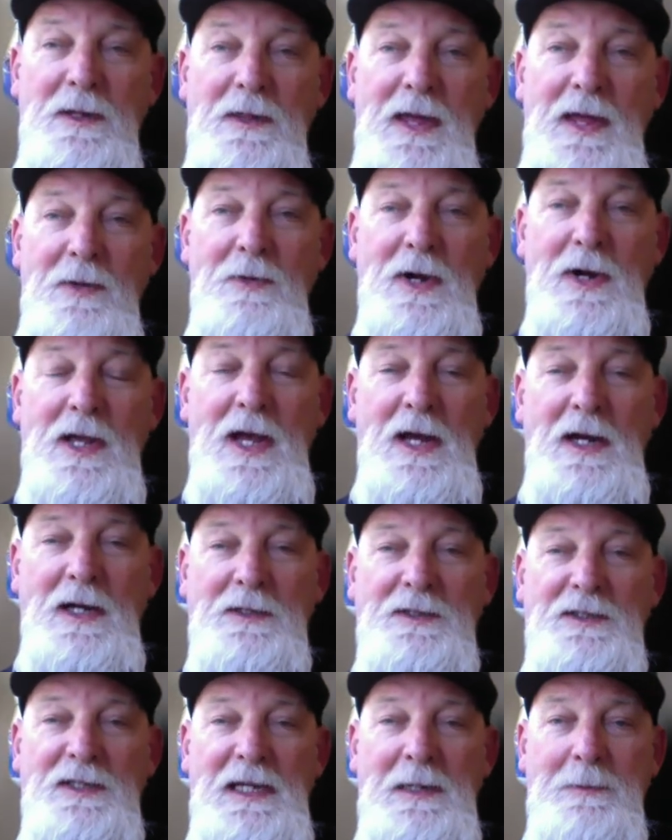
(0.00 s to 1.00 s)
they were kind
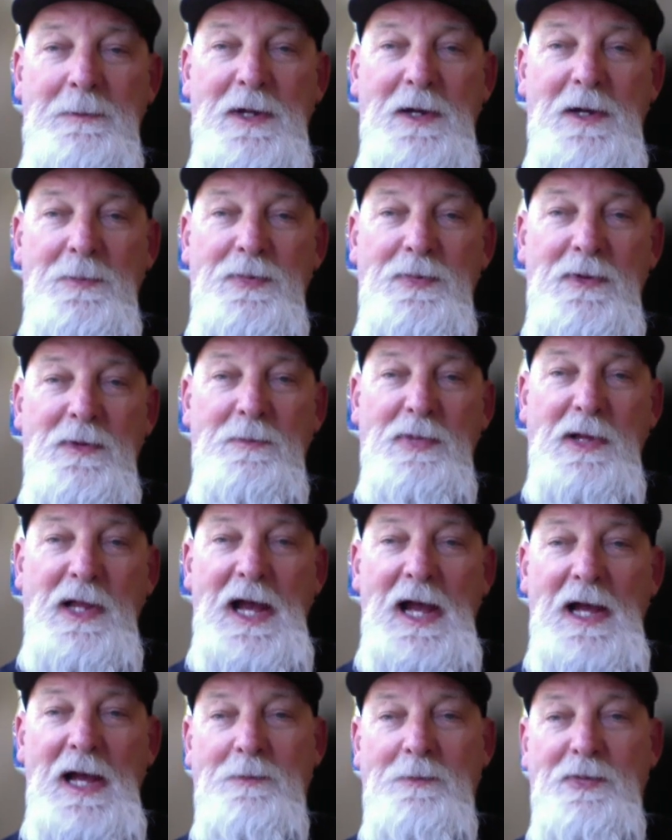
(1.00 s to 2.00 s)
of teamed up with a
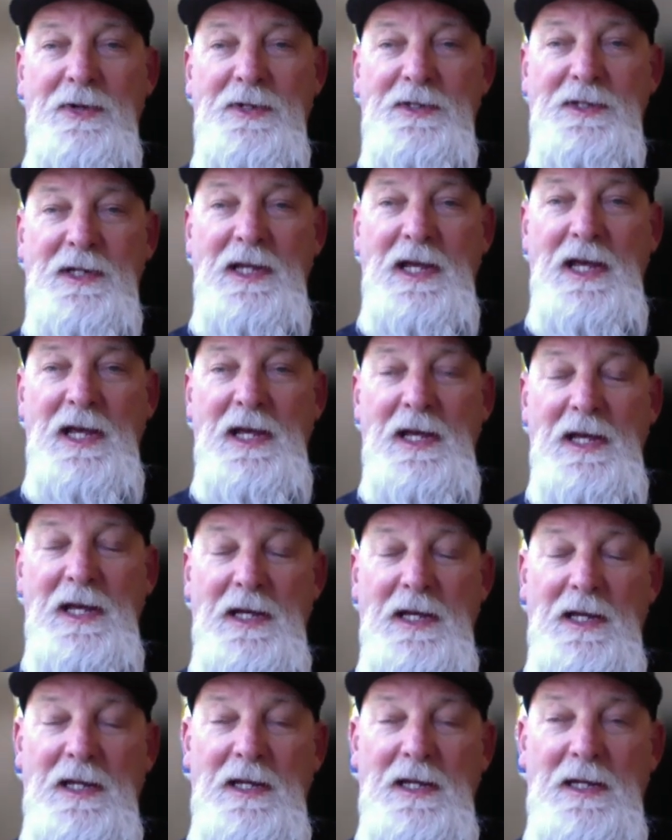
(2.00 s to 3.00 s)
black prison gang
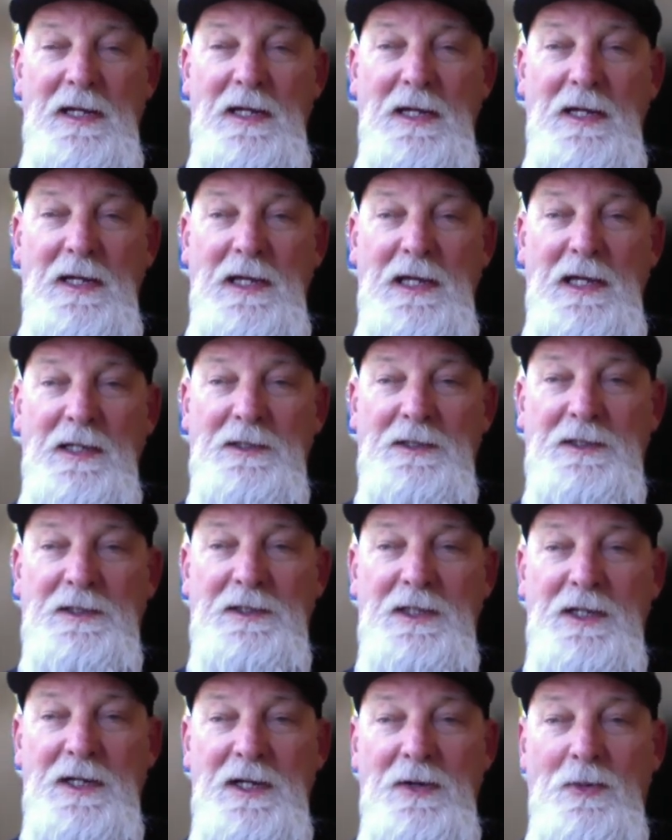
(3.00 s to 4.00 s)
and against
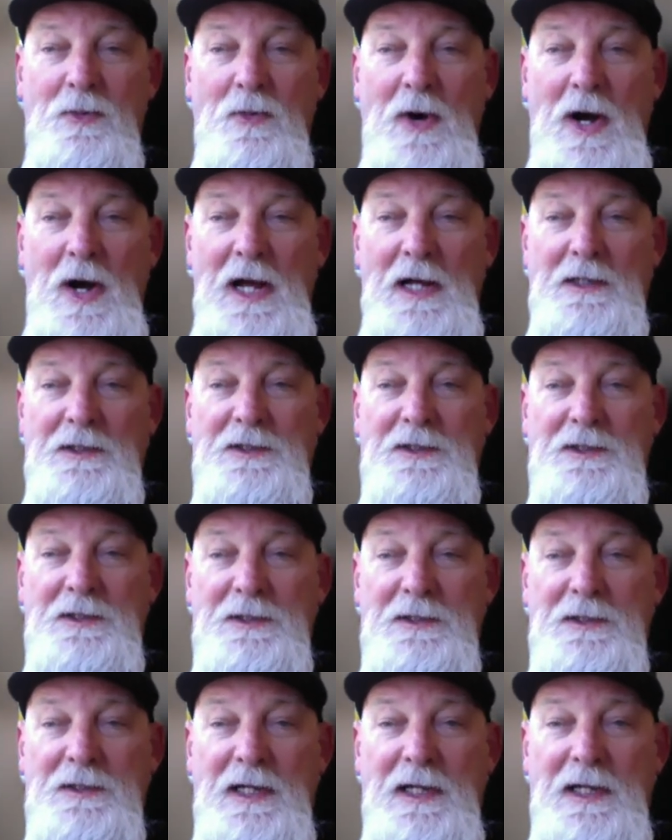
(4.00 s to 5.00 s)

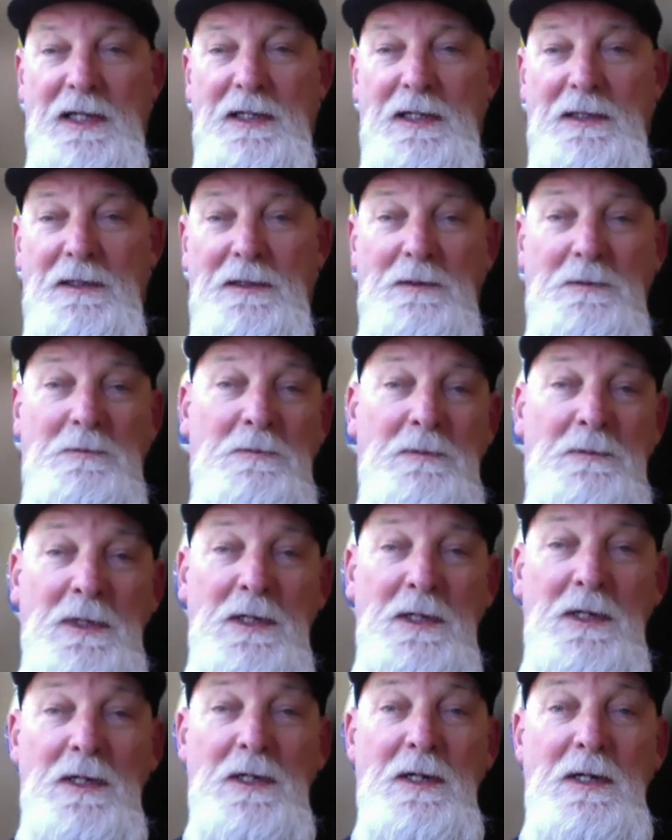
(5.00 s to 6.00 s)
whites and
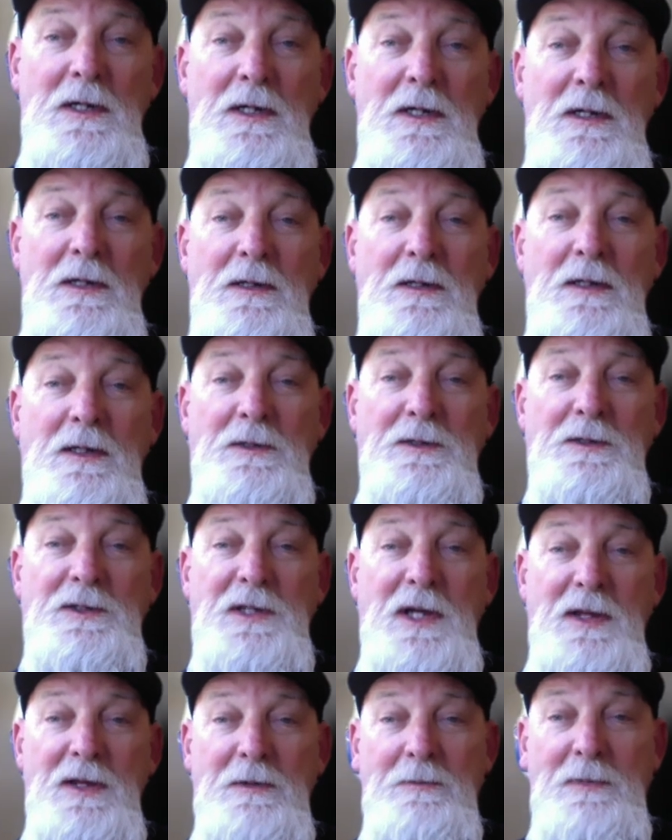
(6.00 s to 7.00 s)
the
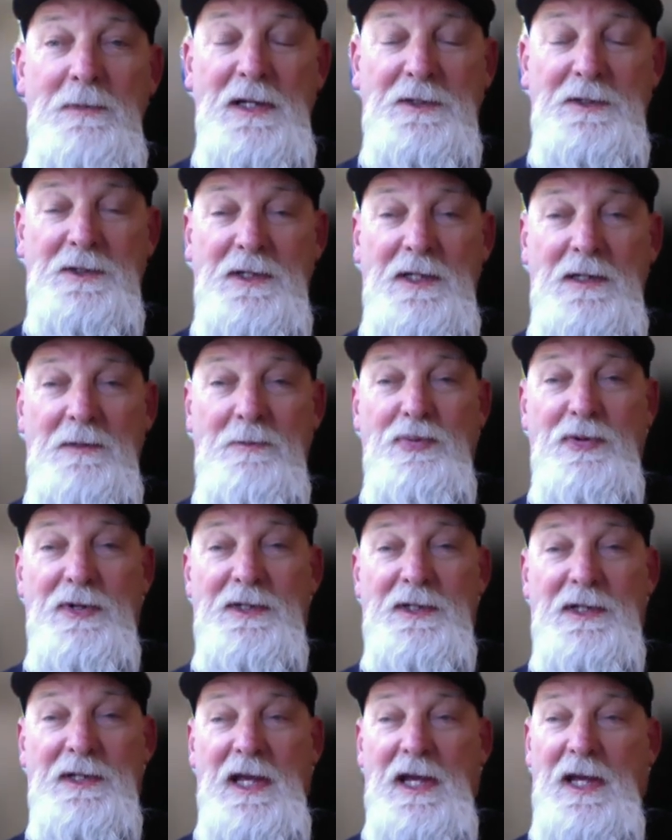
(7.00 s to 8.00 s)
Southern Mexican
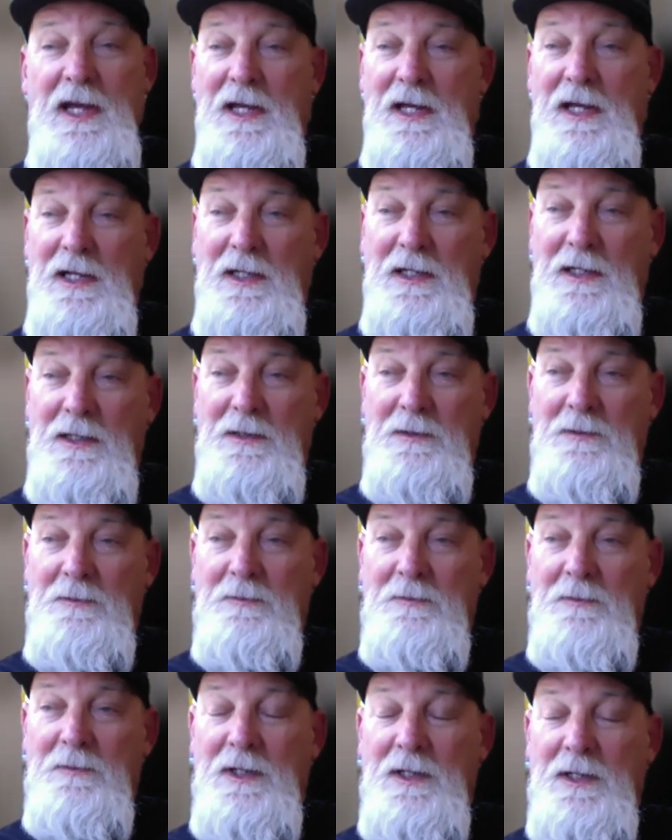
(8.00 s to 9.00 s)
prison gang
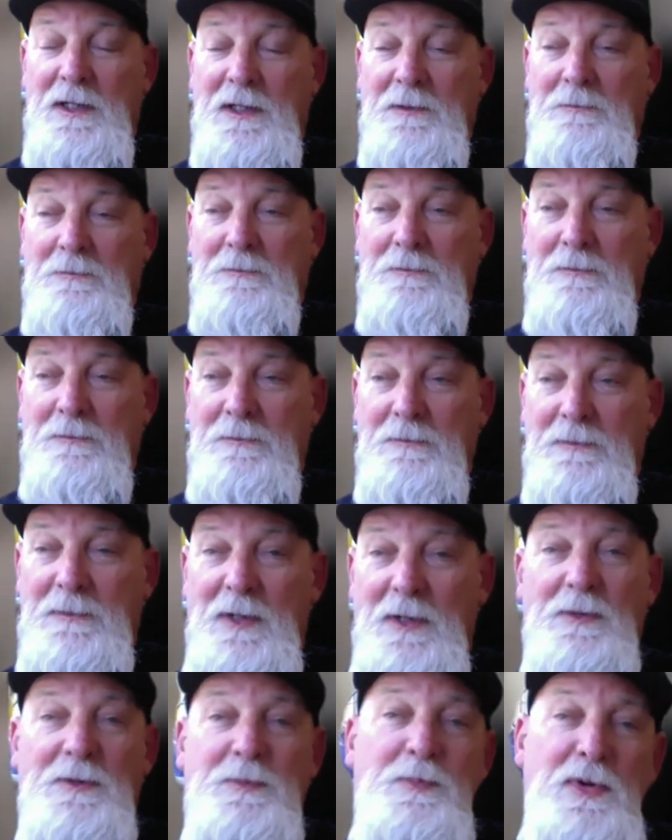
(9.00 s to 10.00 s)

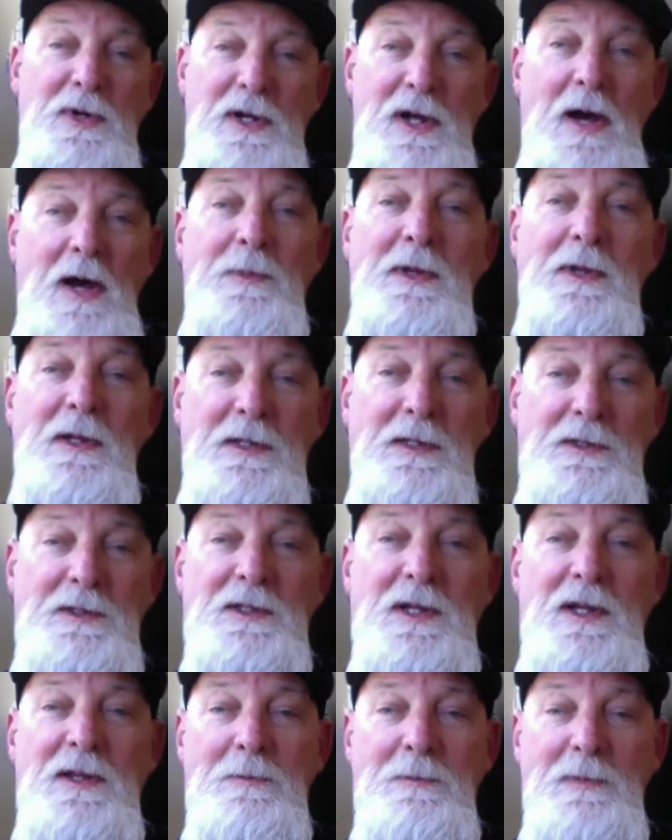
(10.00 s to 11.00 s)
that was predominantly
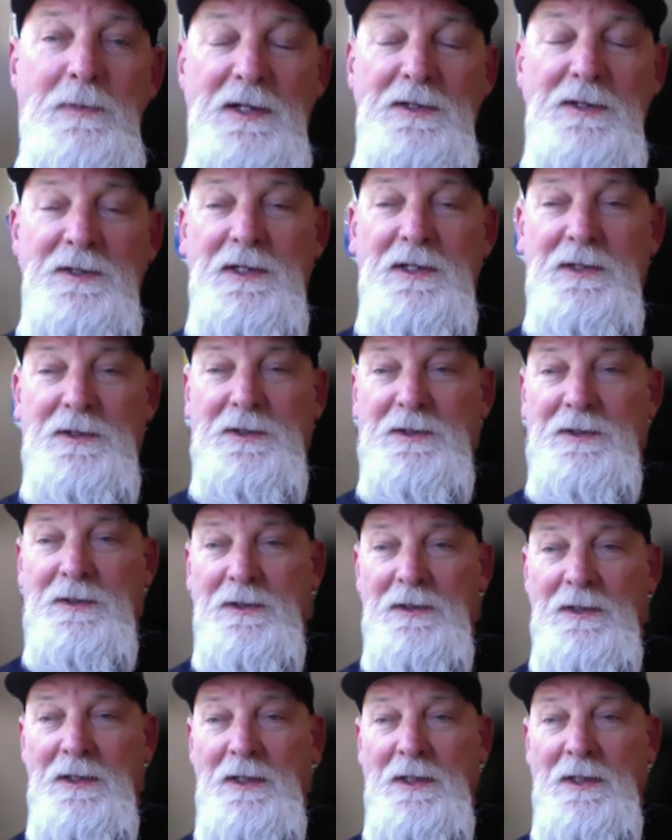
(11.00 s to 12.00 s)
Southern Mexicans.